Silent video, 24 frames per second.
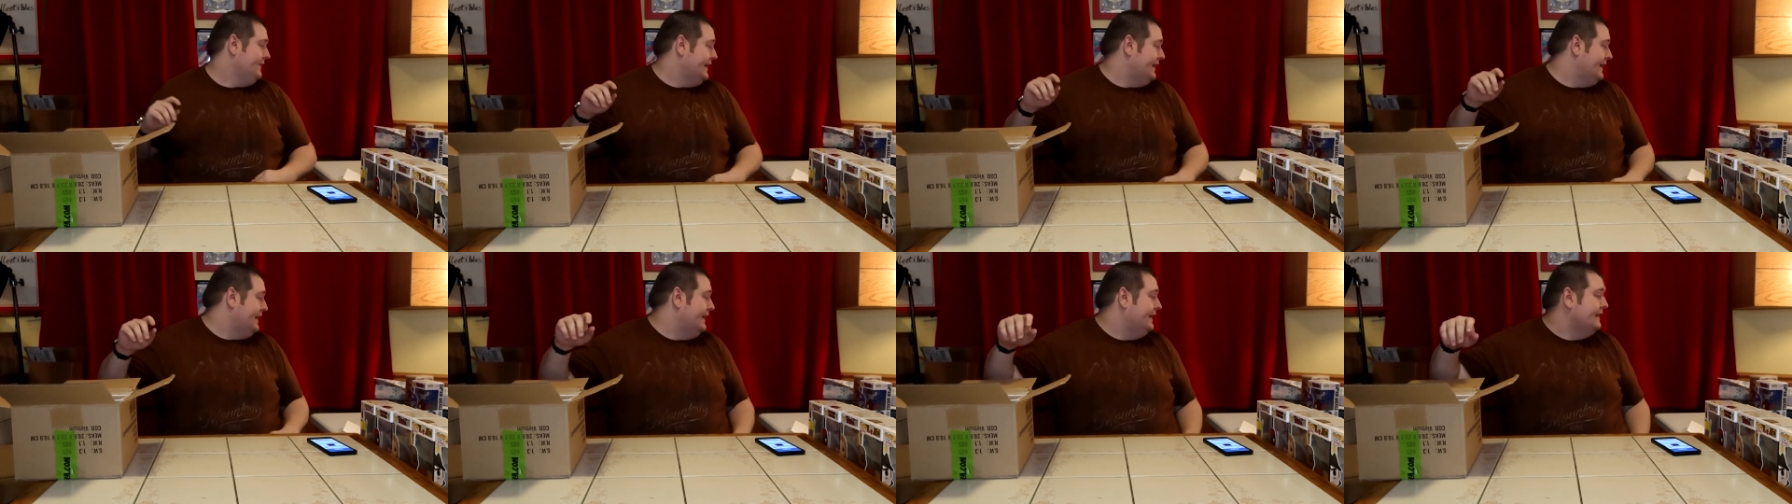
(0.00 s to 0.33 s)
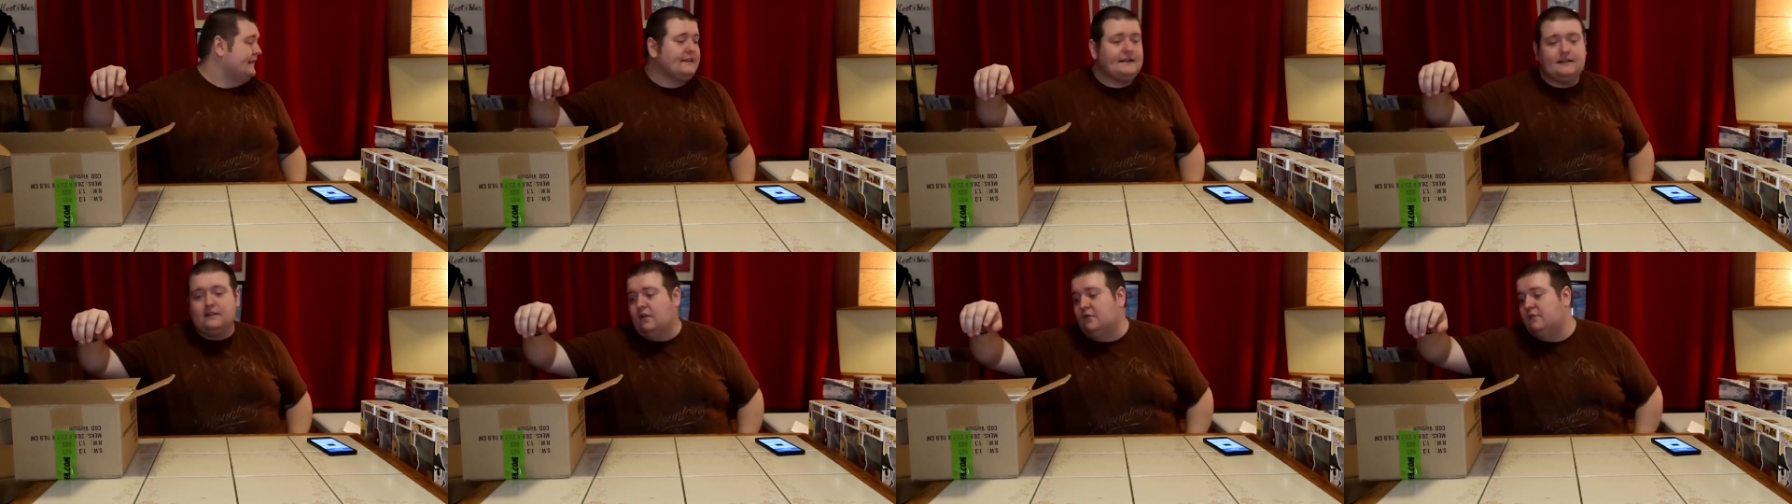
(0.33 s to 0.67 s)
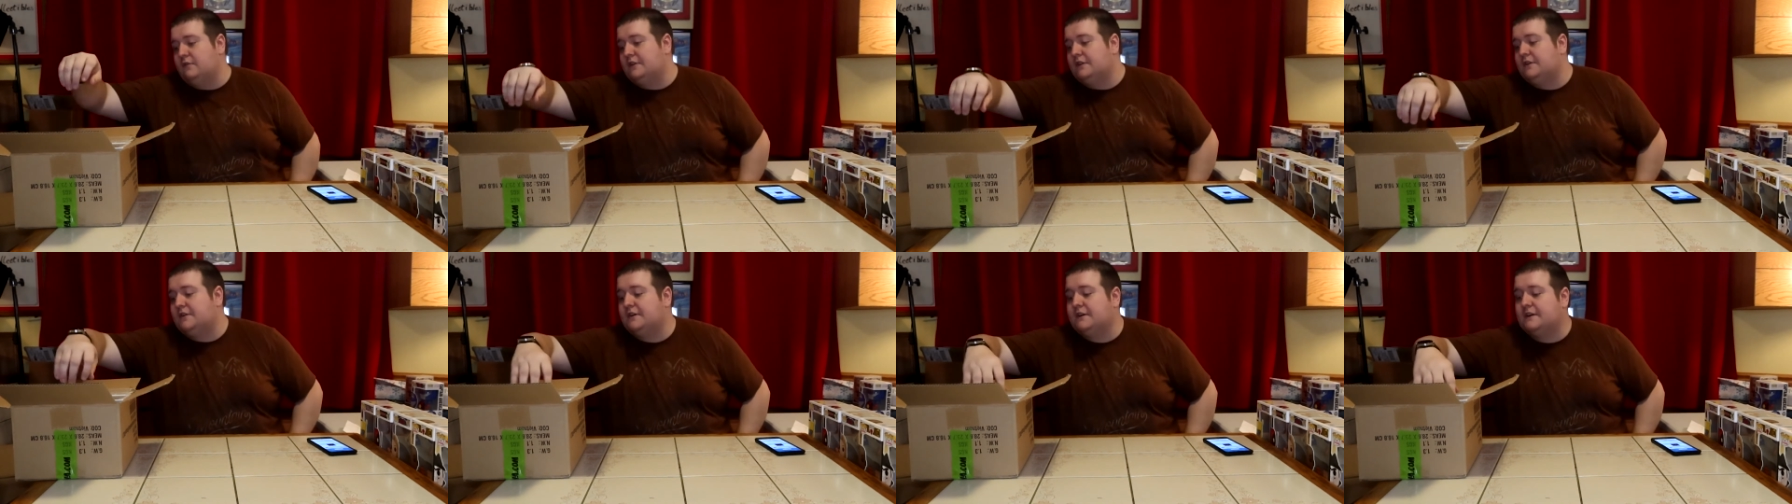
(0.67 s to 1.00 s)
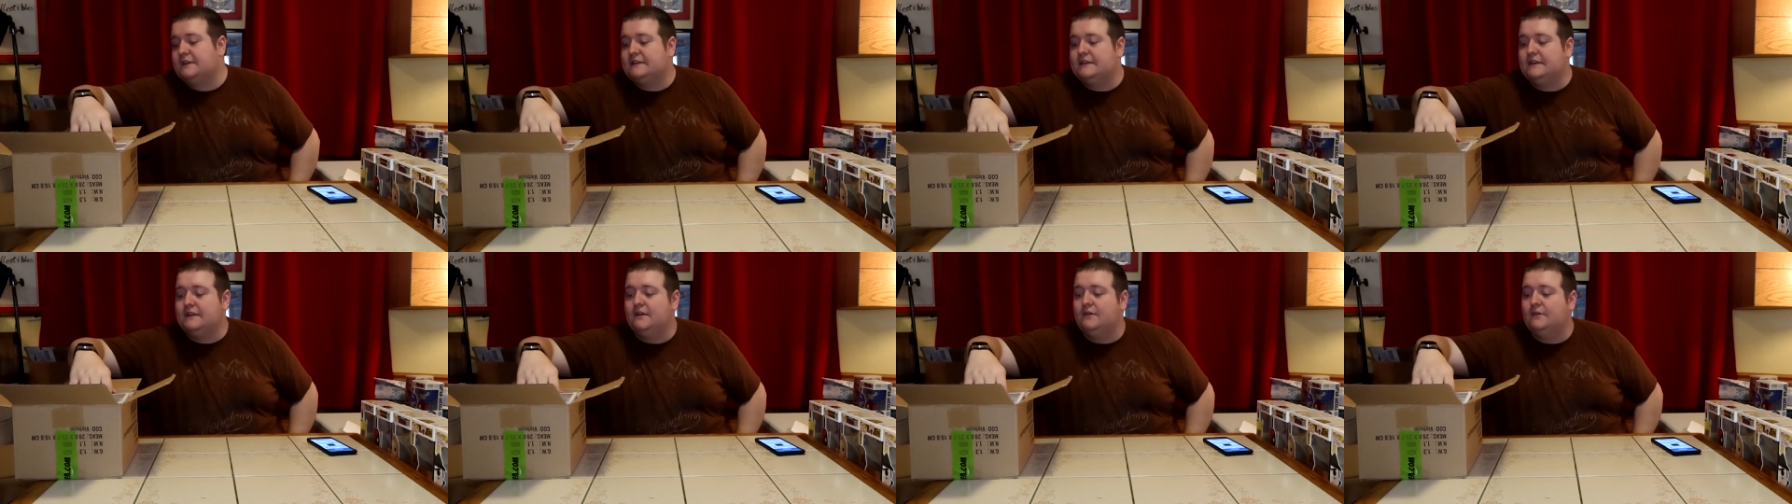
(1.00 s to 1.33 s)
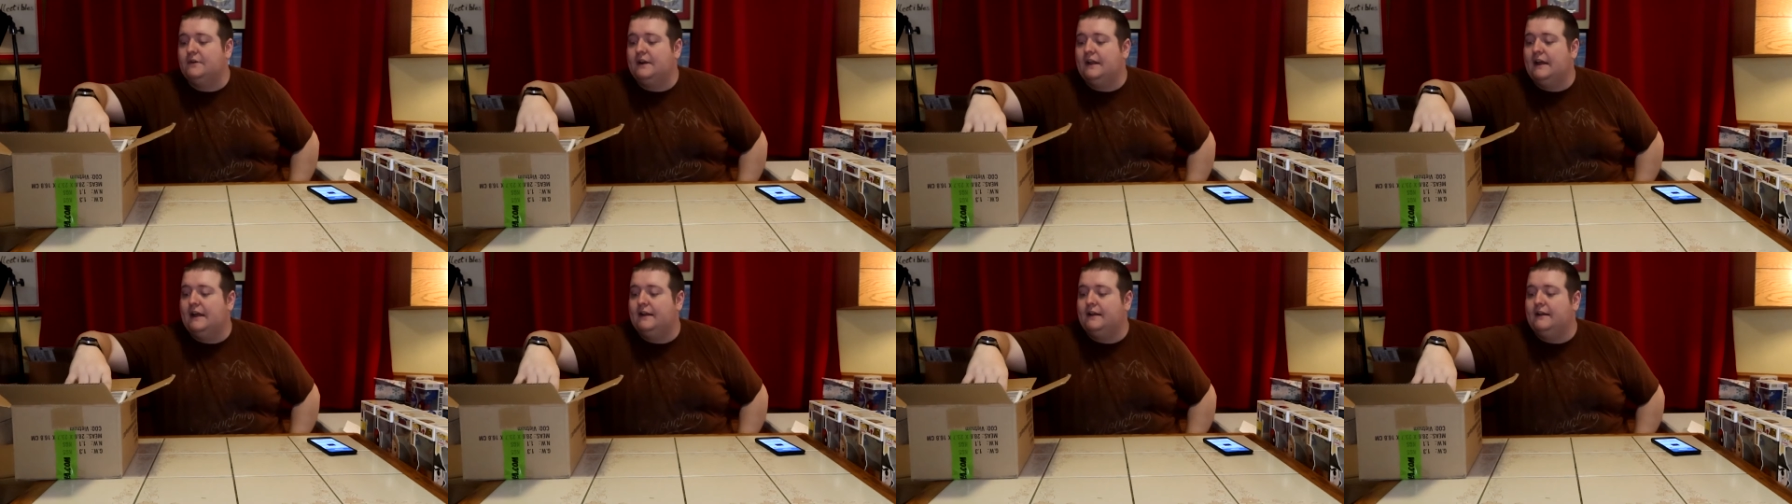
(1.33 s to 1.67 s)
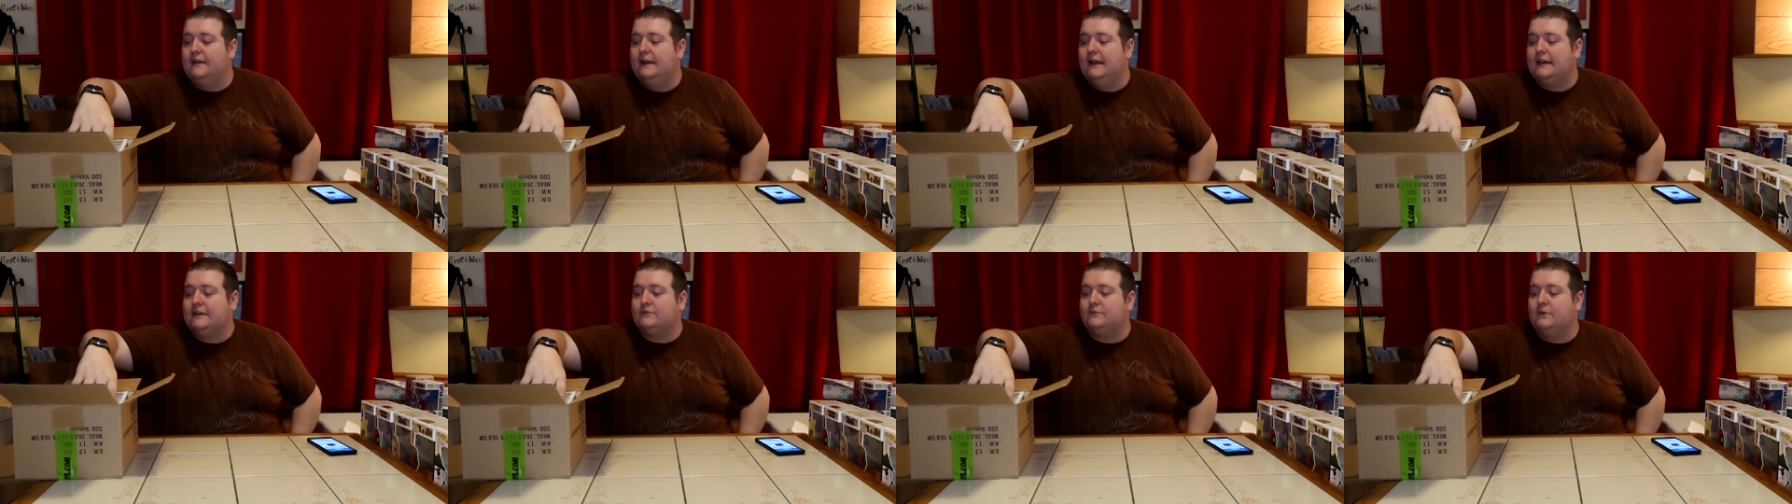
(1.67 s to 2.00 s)
I can get the glow in the darks to go or not.
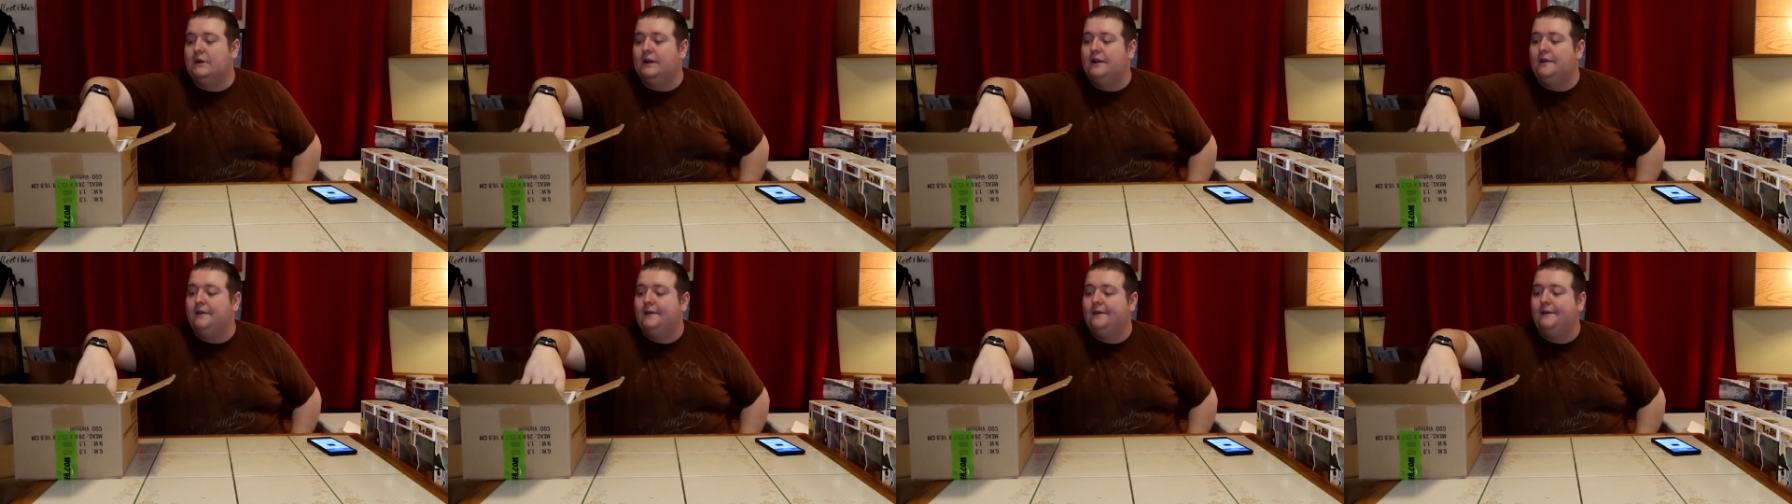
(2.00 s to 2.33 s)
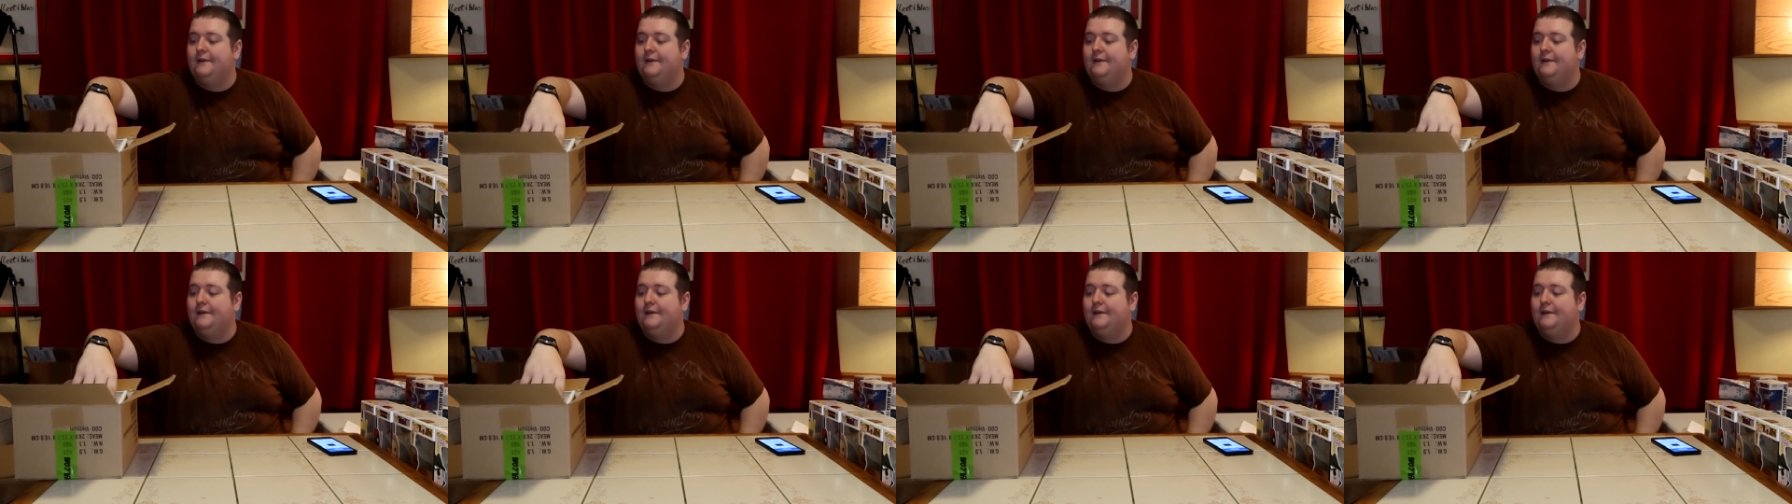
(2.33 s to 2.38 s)
Next one.